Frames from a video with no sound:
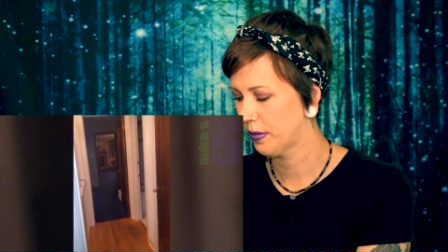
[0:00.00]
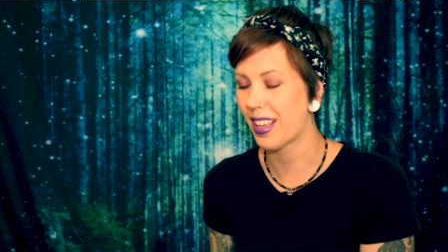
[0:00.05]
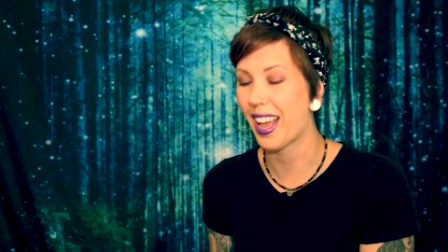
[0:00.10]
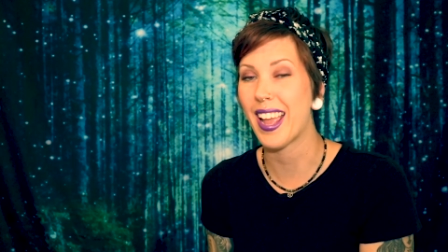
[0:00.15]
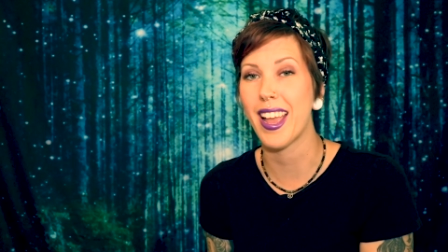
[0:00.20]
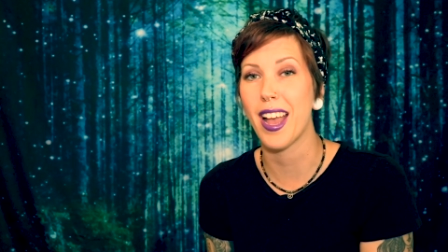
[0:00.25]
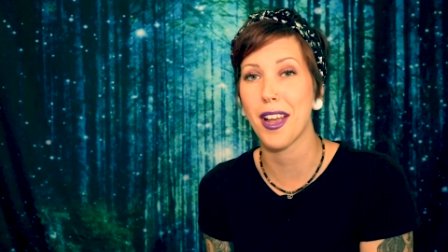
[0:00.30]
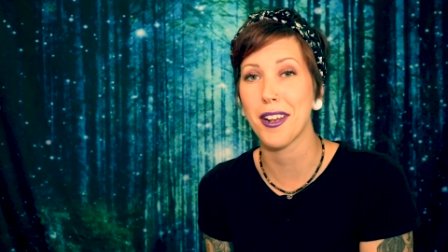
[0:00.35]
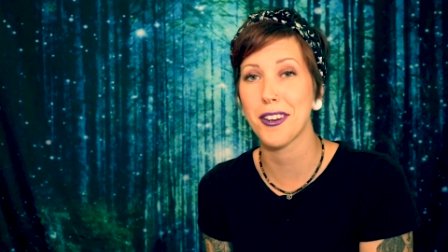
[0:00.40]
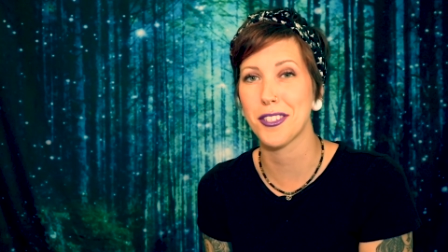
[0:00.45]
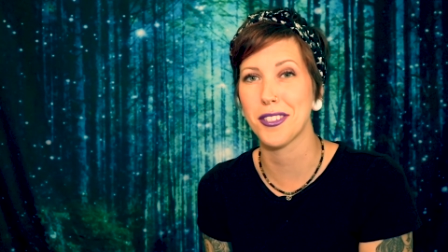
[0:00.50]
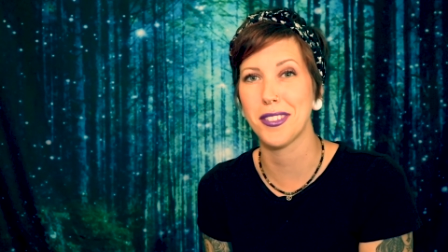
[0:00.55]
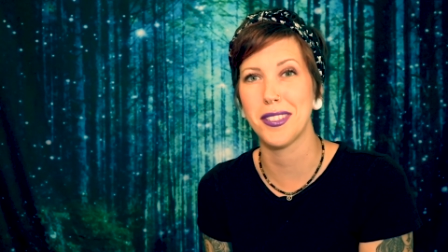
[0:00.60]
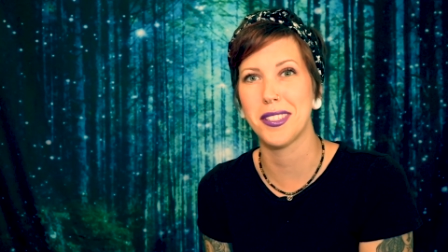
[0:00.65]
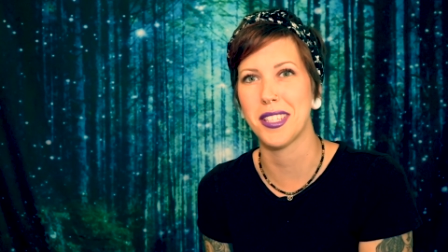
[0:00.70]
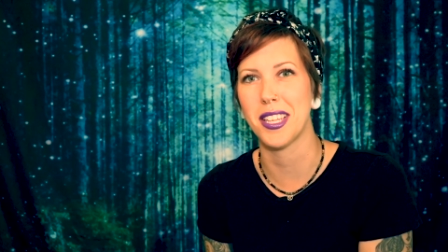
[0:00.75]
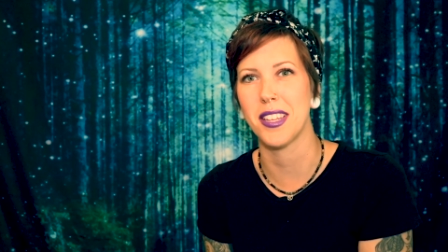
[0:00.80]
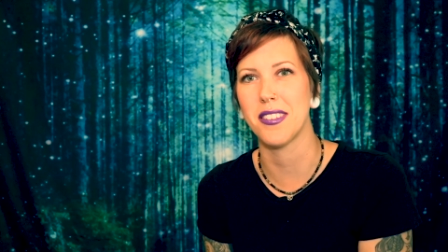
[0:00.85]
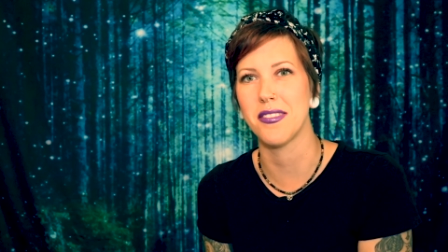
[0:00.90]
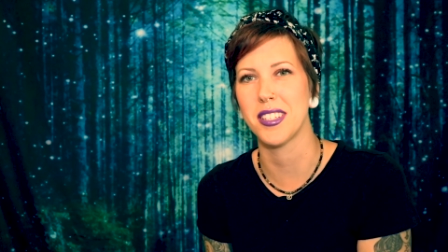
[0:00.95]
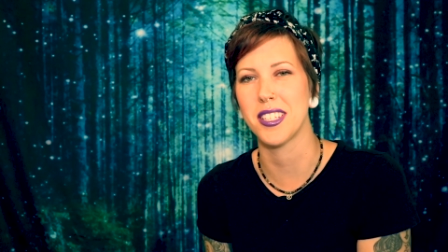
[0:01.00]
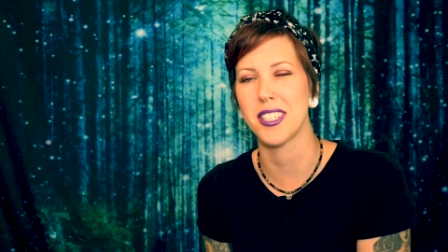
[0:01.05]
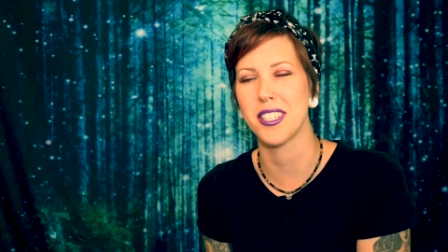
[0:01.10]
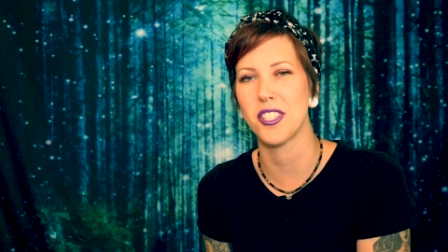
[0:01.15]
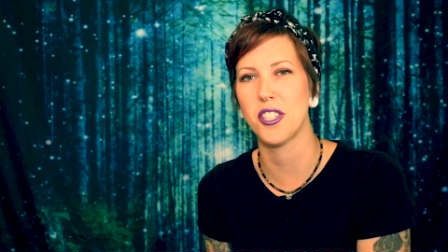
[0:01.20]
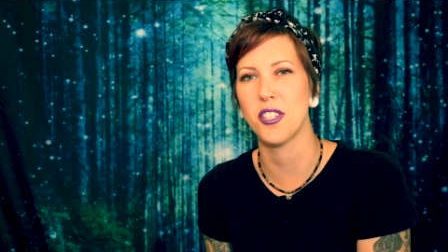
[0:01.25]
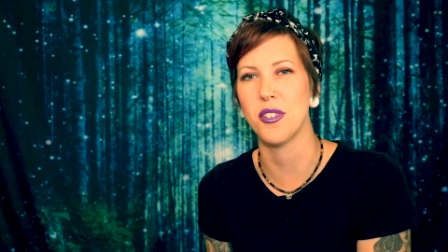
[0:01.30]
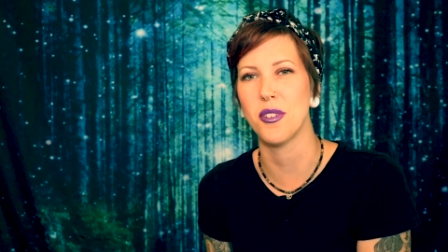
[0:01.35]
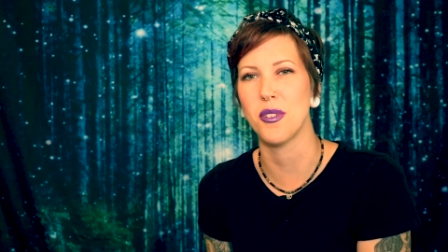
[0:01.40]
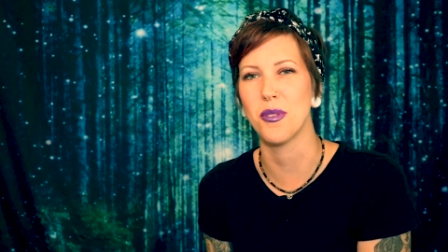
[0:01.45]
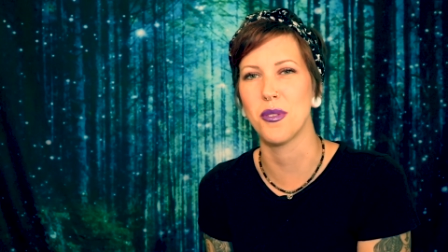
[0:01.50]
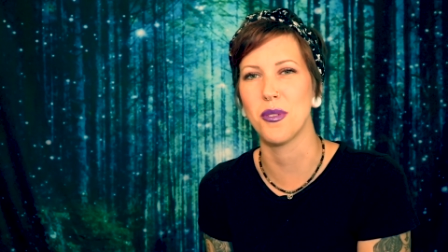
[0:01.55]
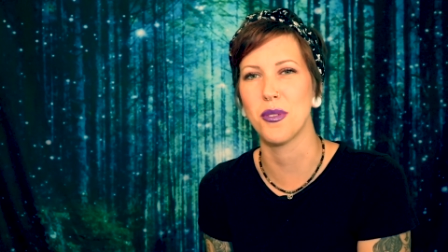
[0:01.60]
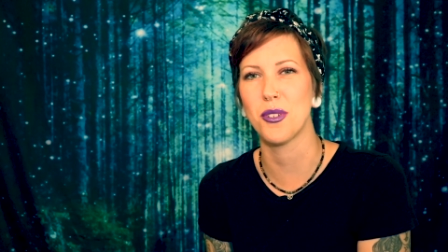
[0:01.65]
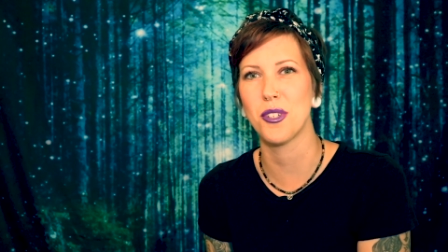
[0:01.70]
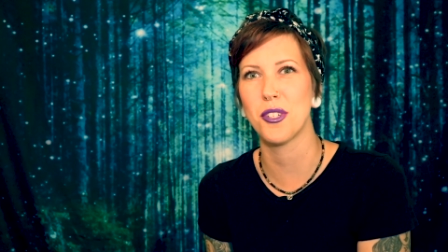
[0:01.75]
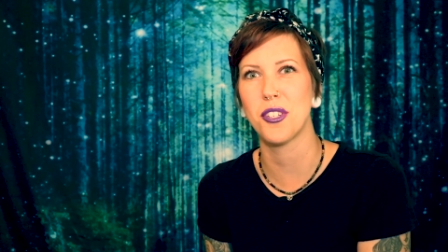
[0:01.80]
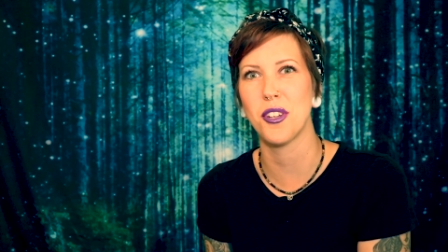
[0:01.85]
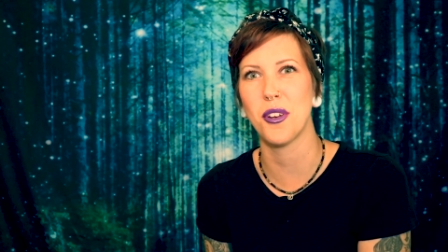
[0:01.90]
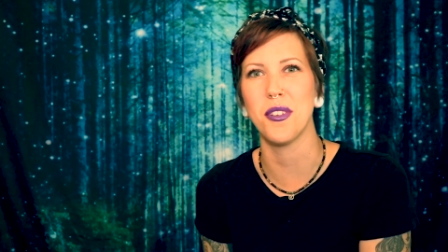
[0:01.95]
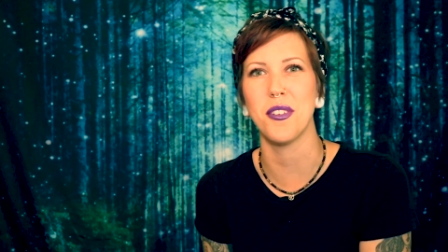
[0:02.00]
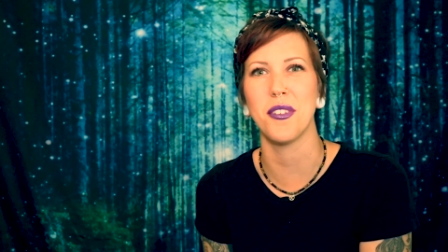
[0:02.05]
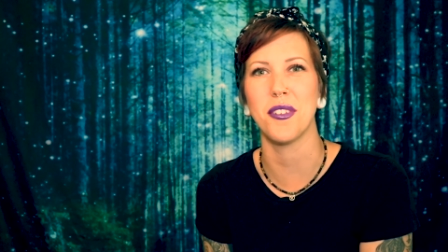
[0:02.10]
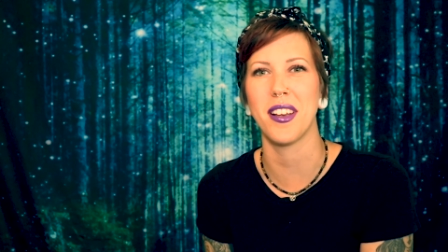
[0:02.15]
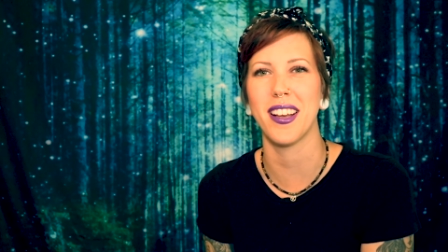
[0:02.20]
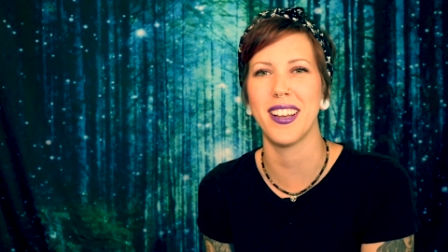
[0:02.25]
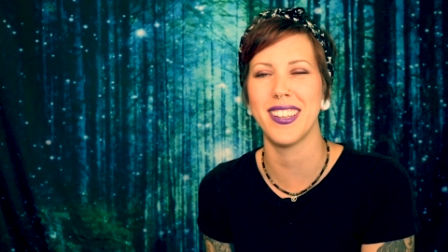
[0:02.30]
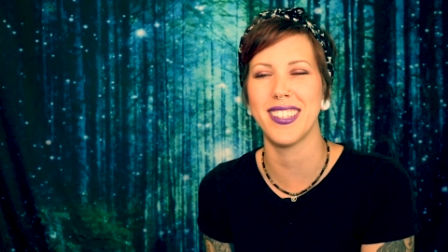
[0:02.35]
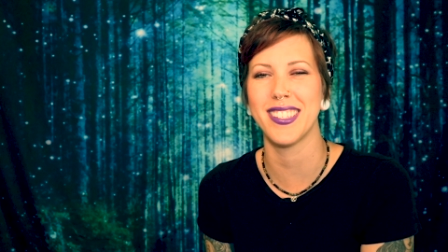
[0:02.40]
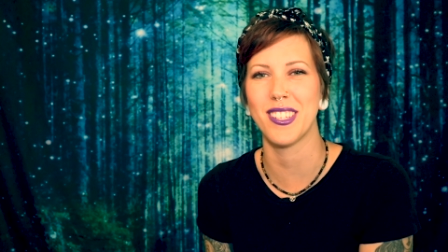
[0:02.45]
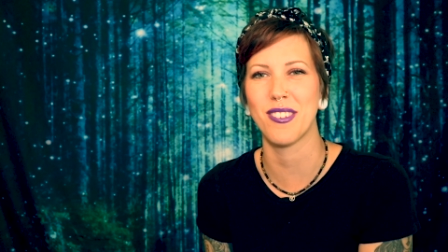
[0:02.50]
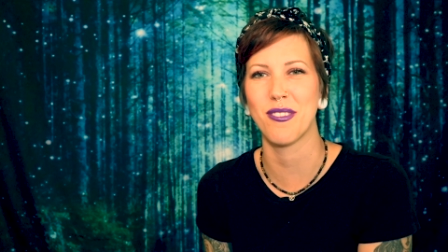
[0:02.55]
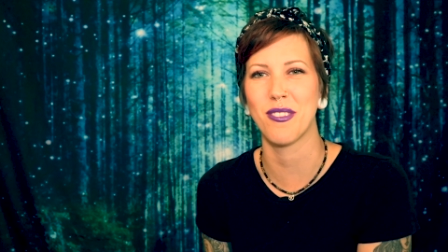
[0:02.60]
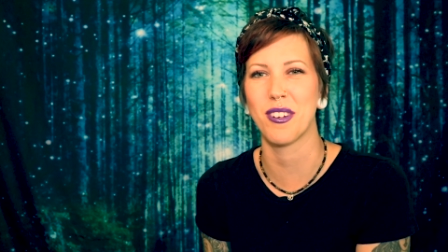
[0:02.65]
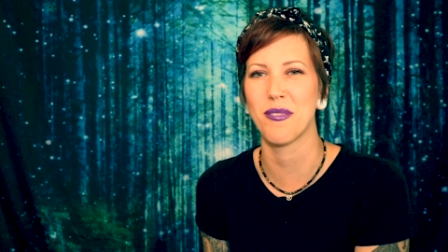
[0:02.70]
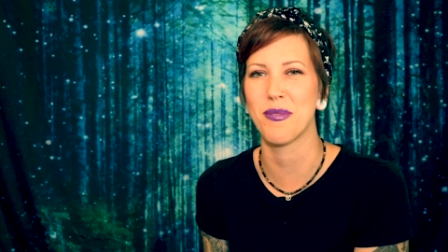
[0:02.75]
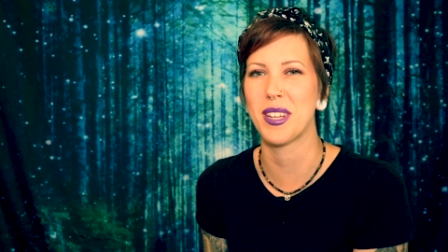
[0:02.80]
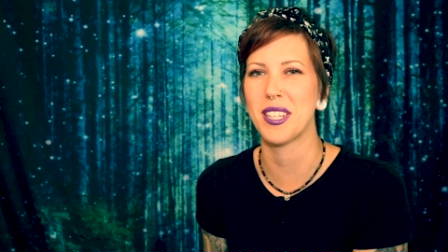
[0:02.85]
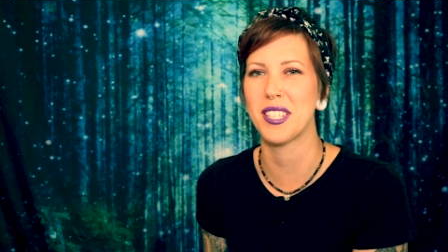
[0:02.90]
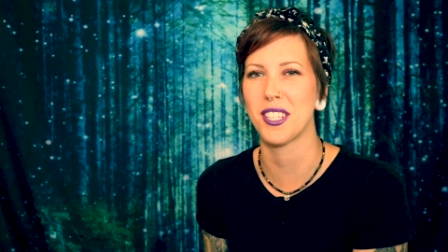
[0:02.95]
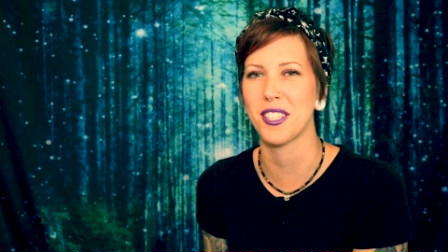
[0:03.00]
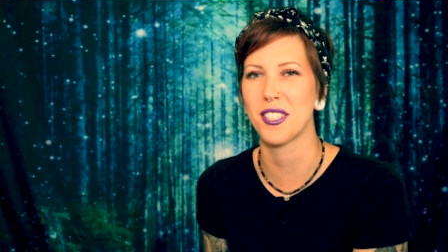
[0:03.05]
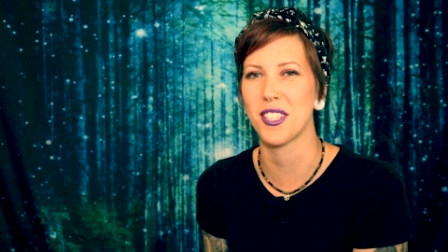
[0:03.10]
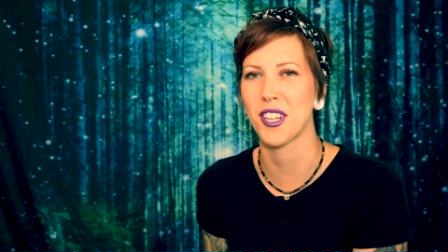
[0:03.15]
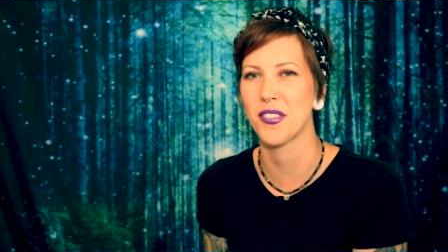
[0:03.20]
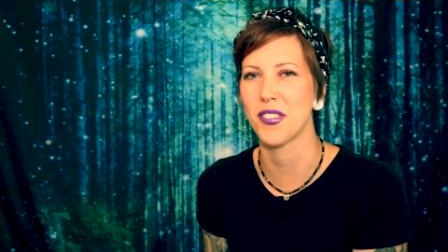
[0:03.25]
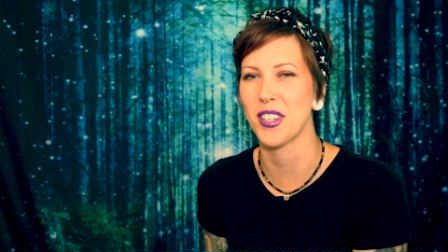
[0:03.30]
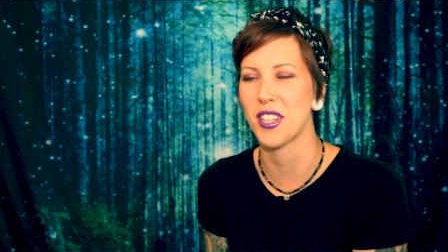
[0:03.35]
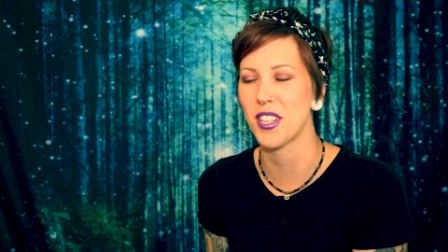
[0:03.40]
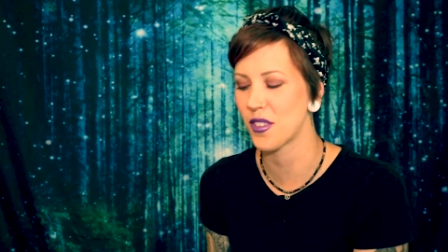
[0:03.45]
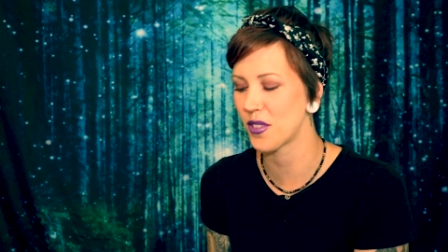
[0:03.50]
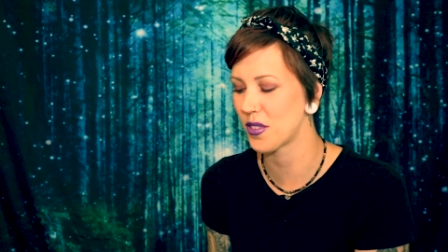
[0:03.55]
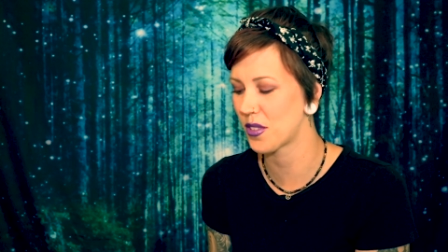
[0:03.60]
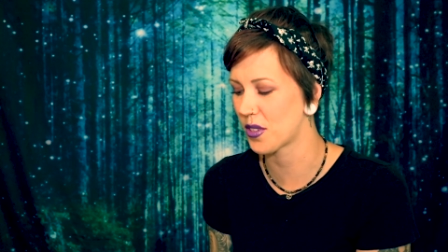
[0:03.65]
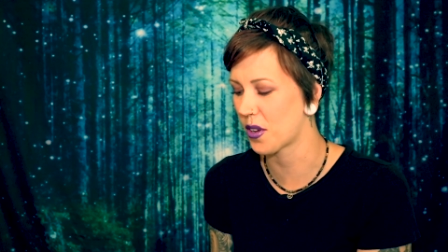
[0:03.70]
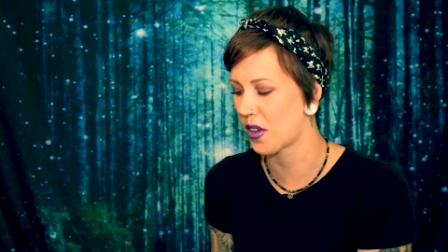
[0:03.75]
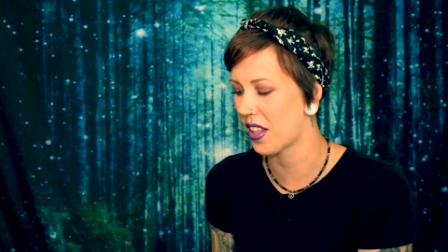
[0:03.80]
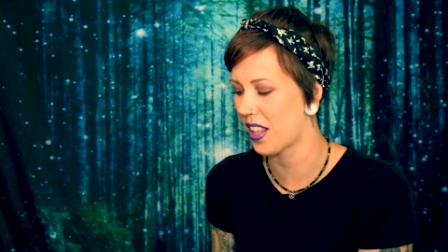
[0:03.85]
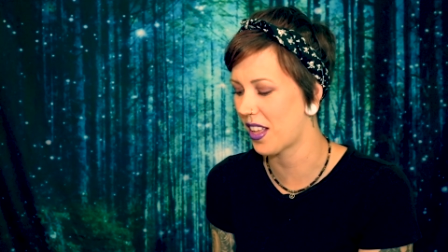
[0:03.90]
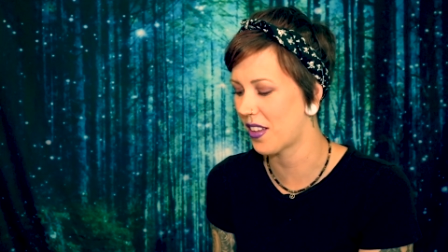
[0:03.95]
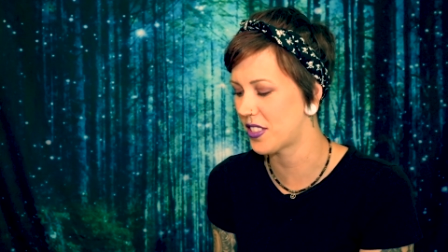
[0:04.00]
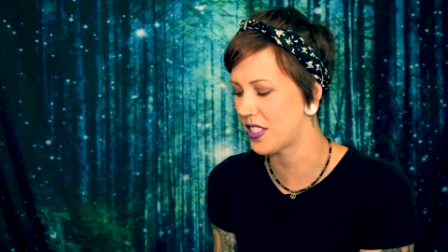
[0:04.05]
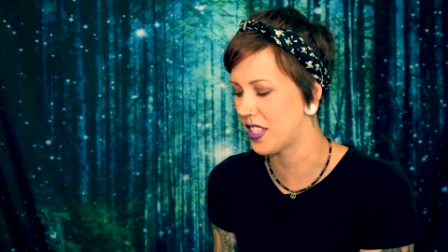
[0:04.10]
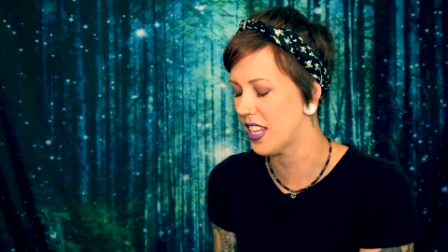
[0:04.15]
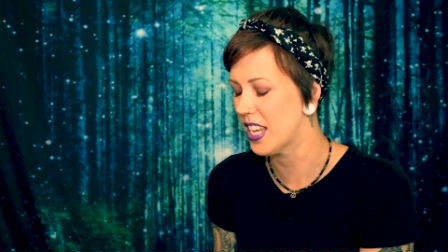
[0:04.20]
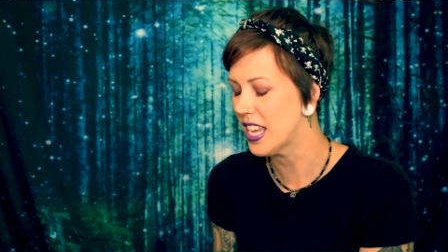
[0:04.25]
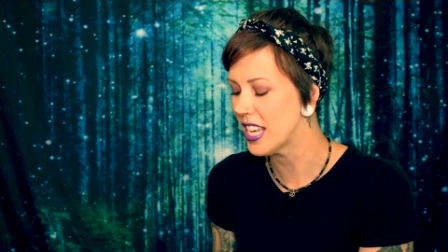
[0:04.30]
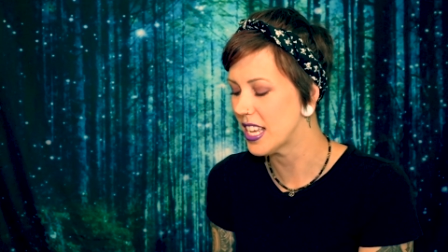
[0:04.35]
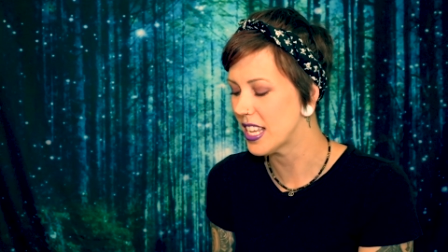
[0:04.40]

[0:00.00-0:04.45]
I actually saved it to show you guys in one of my TikTok videos, so I'll have to